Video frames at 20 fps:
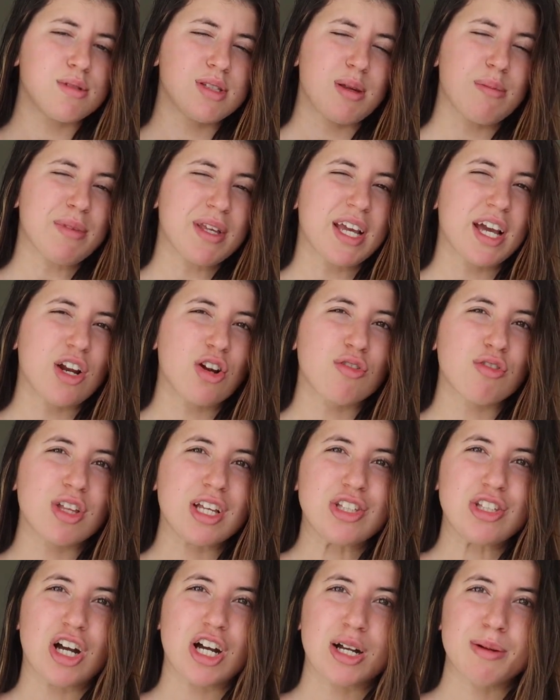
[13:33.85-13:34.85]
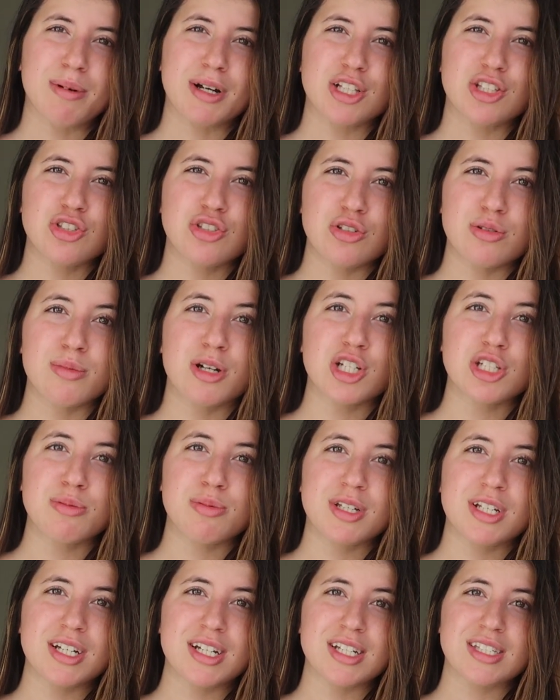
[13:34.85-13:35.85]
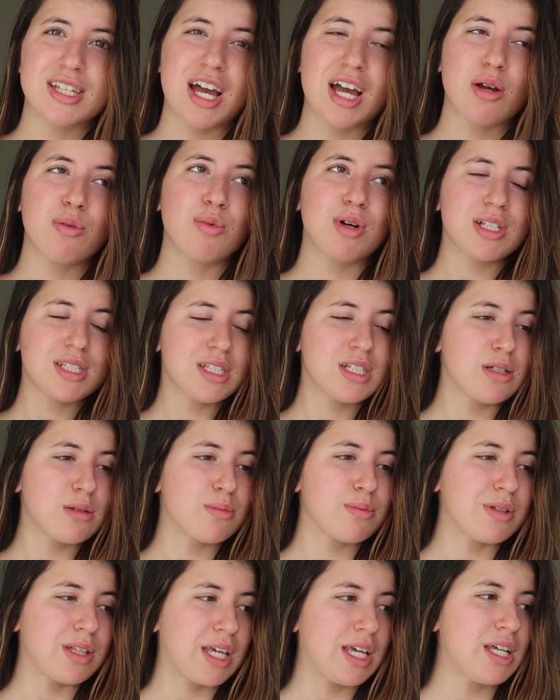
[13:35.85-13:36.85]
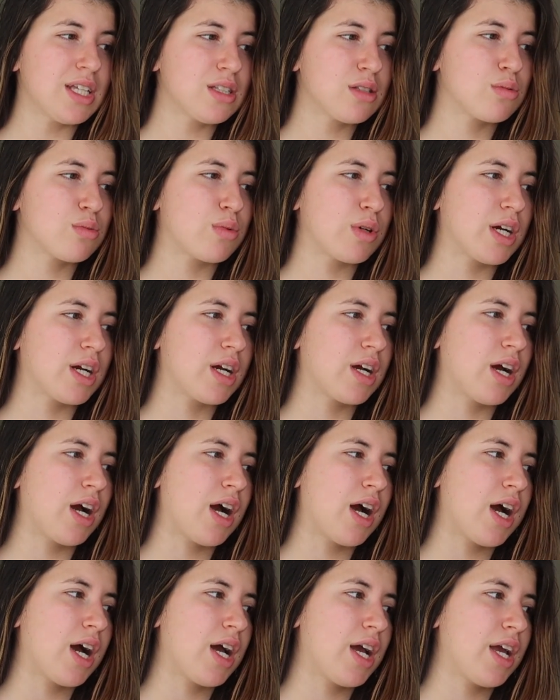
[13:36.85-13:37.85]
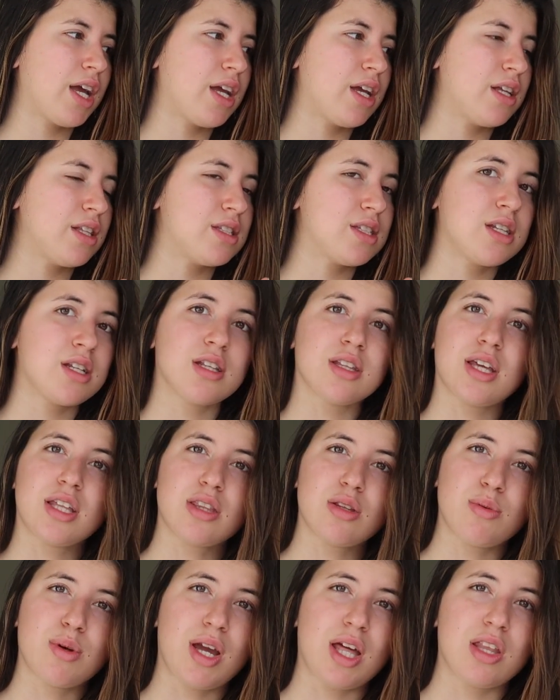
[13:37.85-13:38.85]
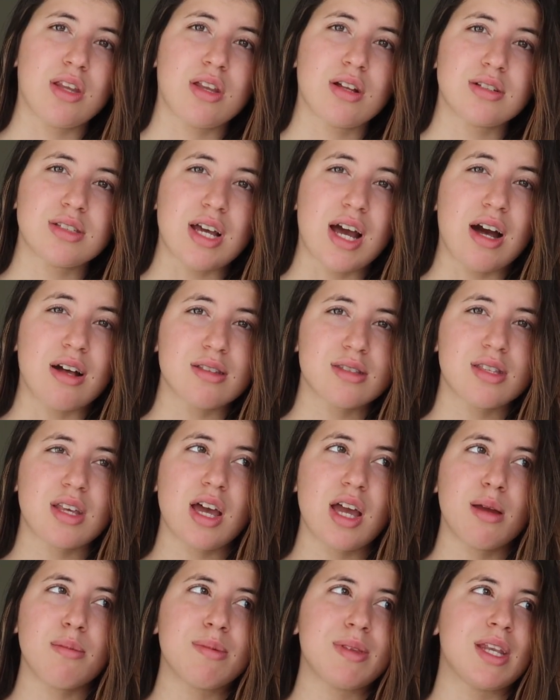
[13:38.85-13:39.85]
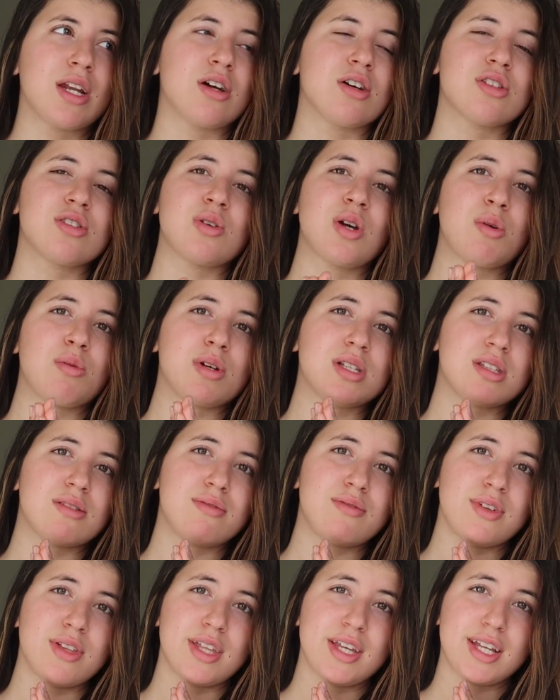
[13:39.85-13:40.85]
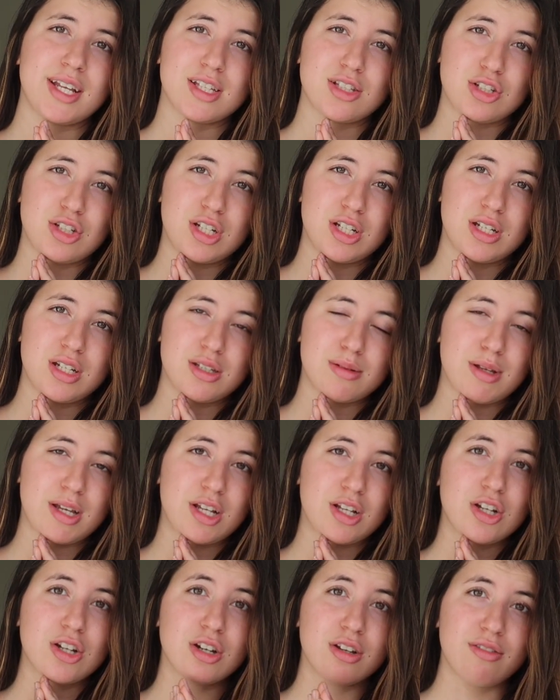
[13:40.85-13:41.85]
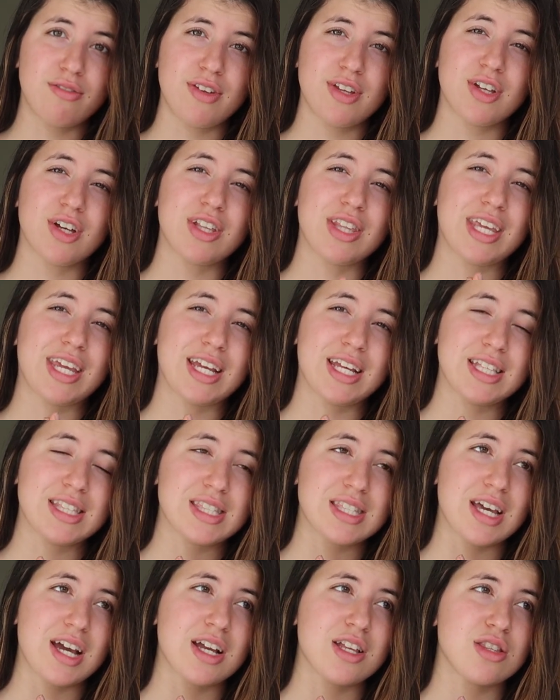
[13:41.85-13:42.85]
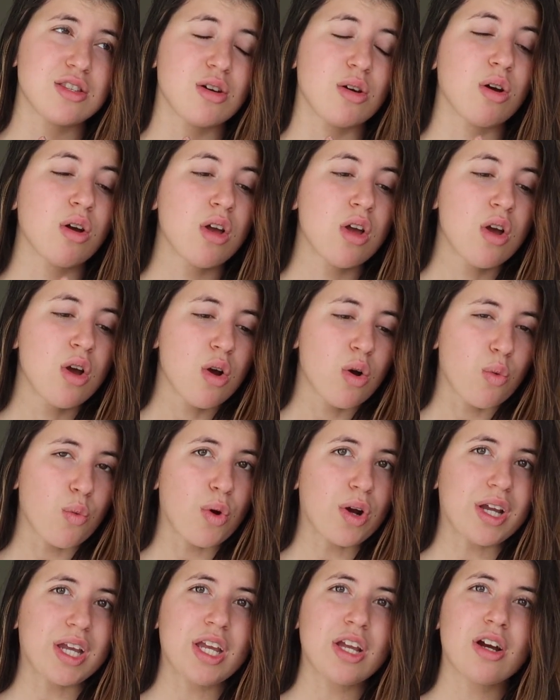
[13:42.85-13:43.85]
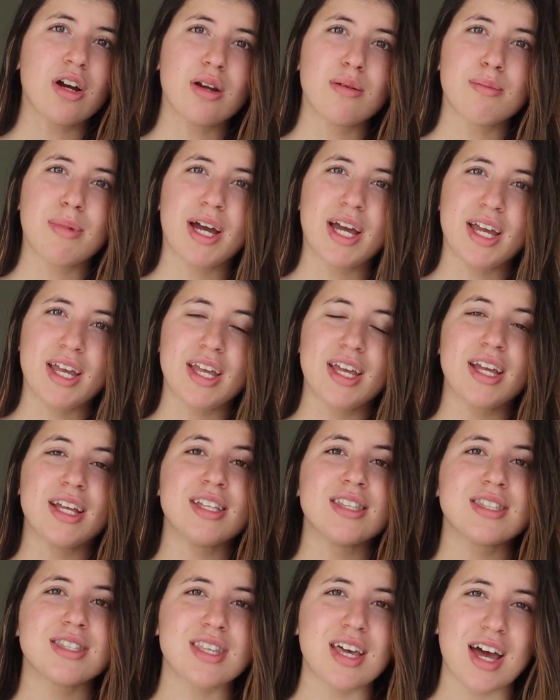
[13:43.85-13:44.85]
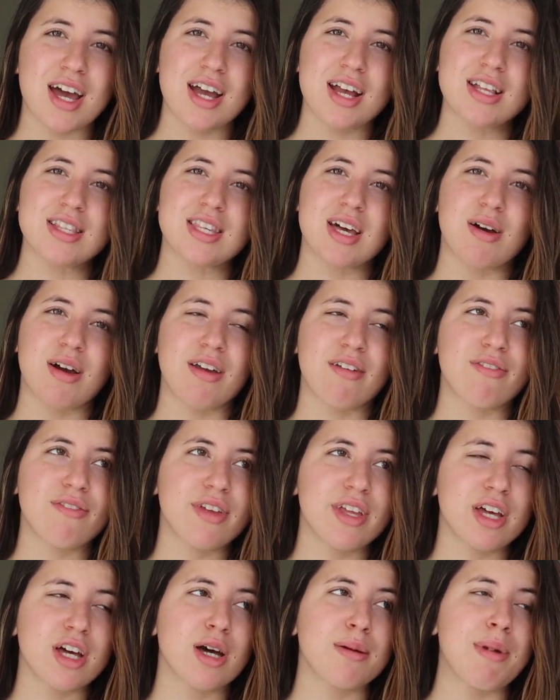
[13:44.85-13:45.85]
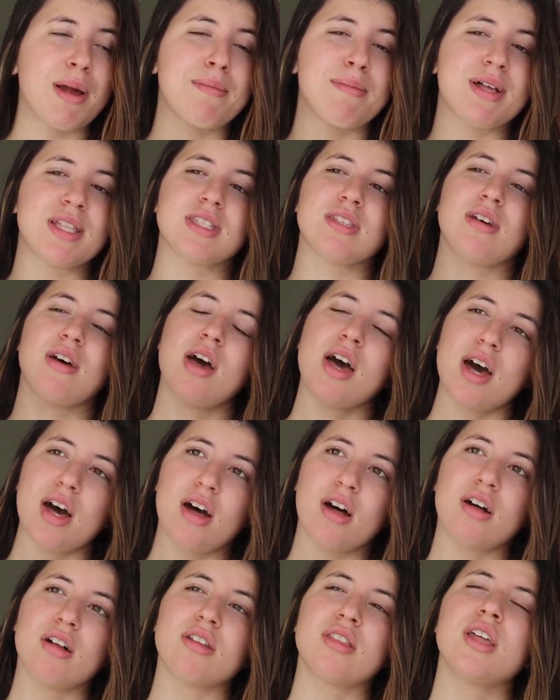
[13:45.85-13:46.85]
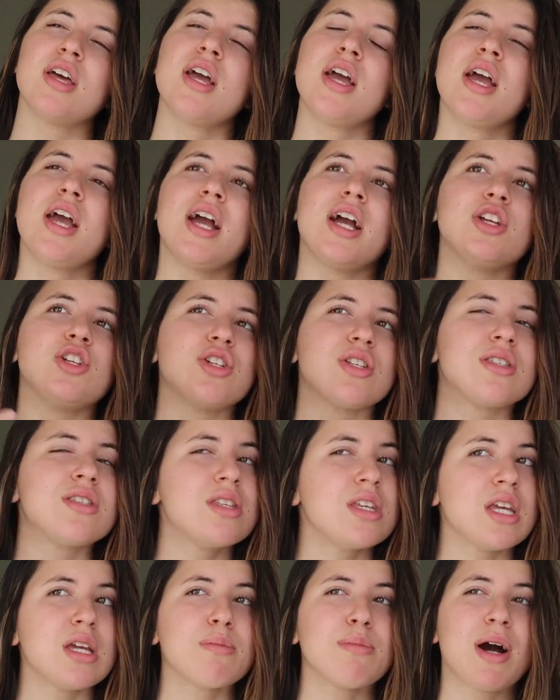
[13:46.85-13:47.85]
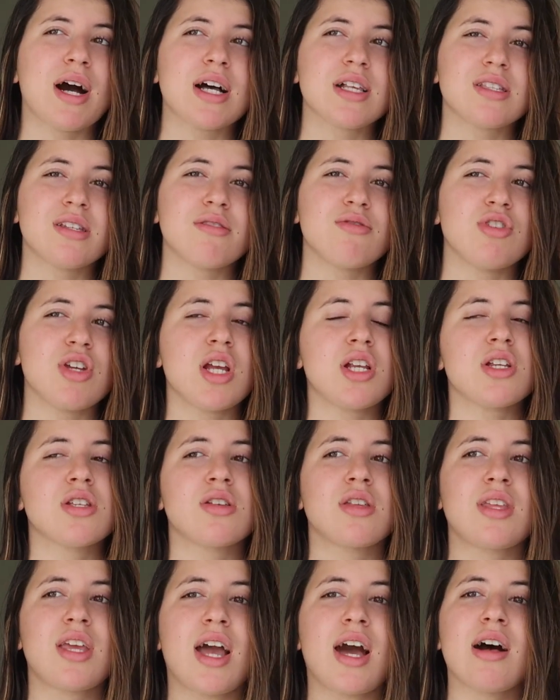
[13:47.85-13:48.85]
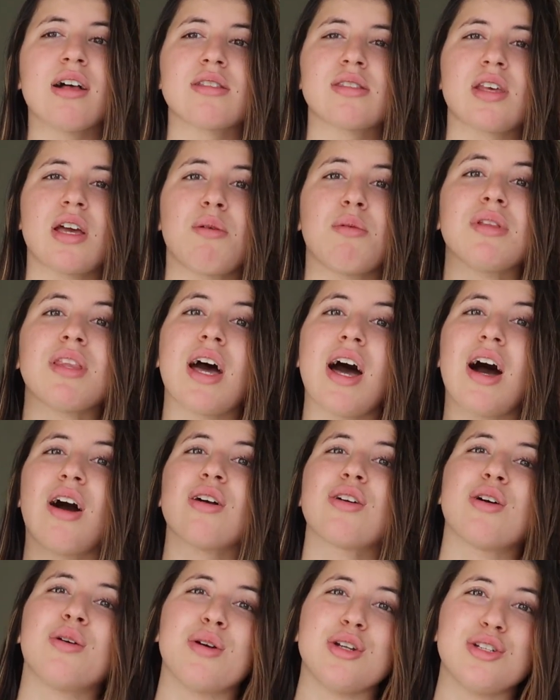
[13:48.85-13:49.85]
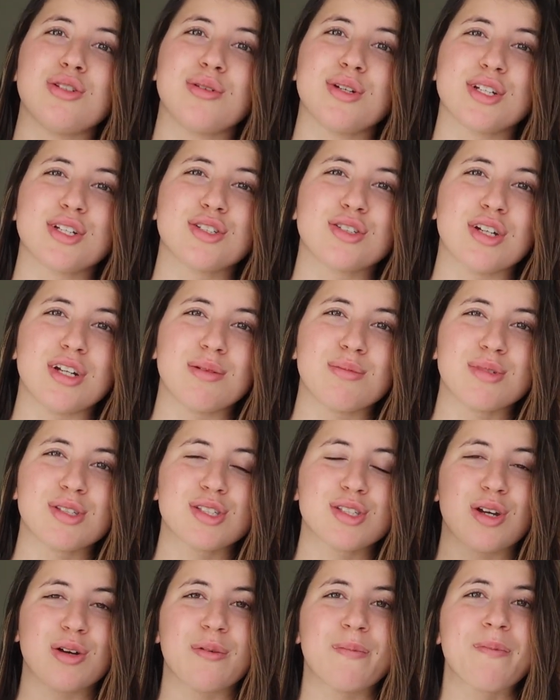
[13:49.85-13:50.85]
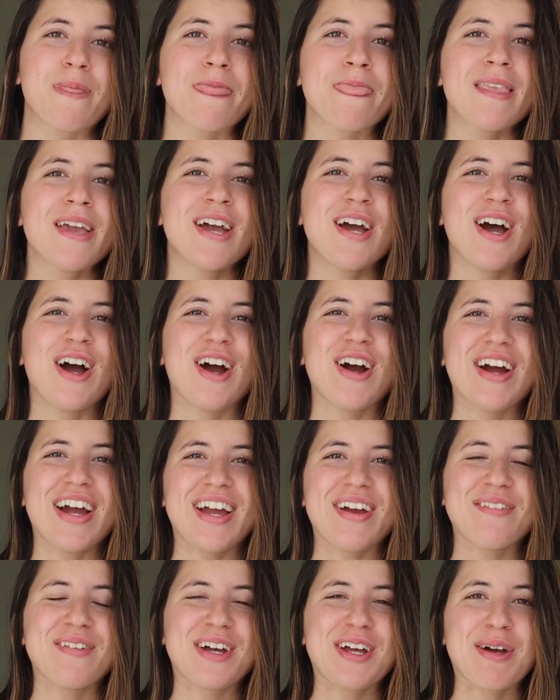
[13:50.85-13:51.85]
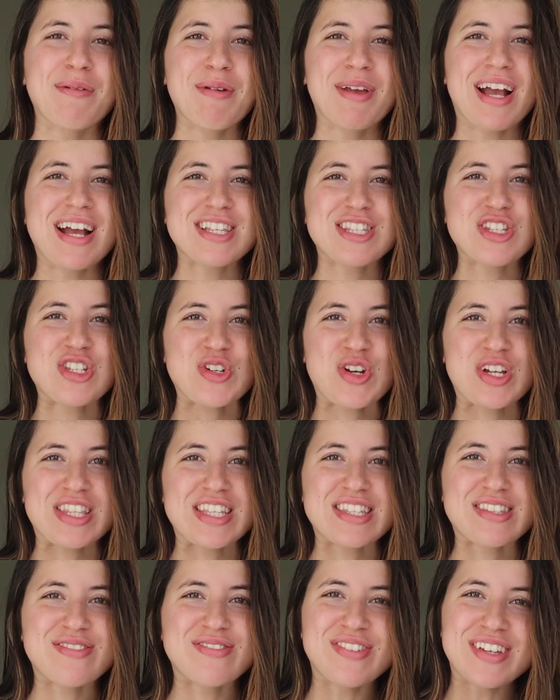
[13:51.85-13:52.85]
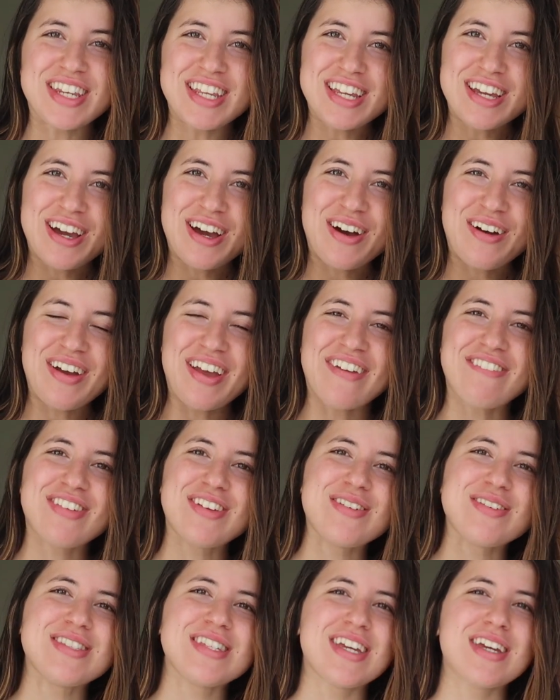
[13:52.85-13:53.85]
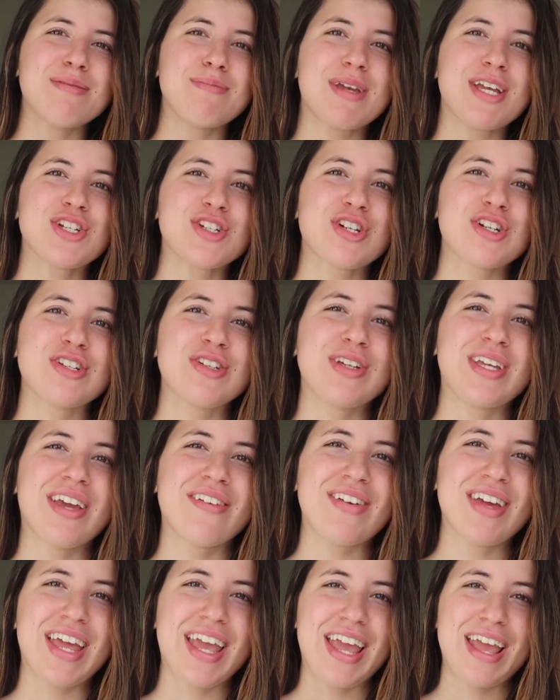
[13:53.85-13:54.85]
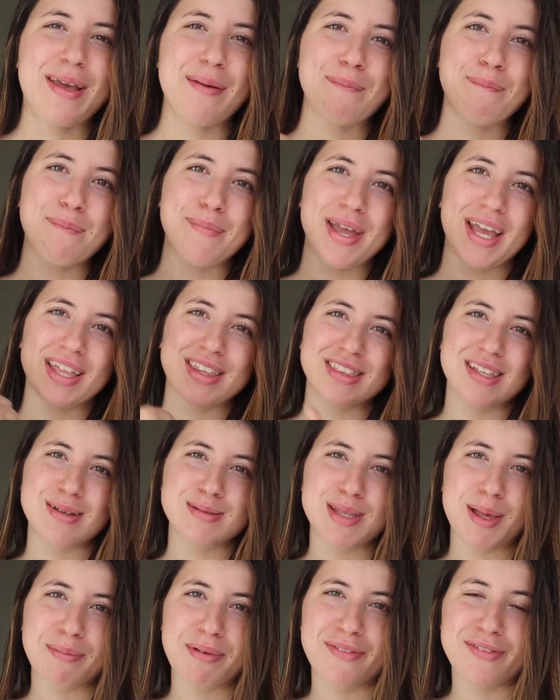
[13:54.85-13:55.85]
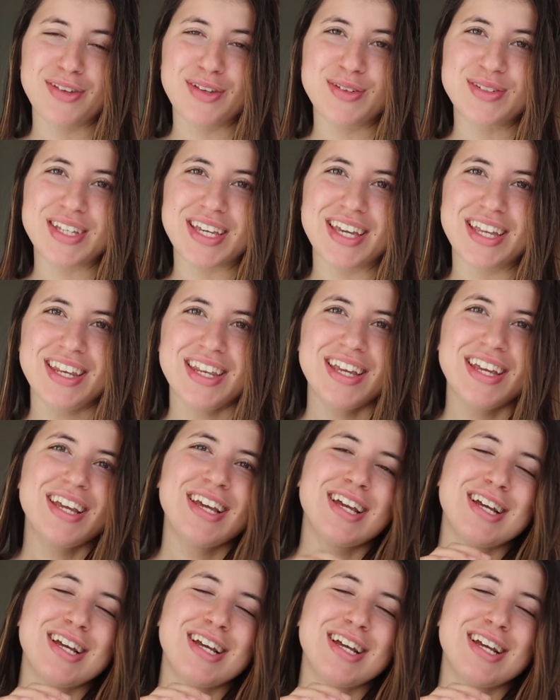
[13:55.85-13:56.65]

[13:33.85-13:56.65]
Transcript: something I don't really talk about too much, because I was in a place where I didn't like the way I looked outside, but then also I wasn't feeling as good as I could feel on the inside. So working on my insides, how I feel, my mental health, and just seeing positive changes on the outside without going to extremes. So all right, well, I hope you guys enjoyed this video. If you did, make sure to give it a big thumbs up if you did,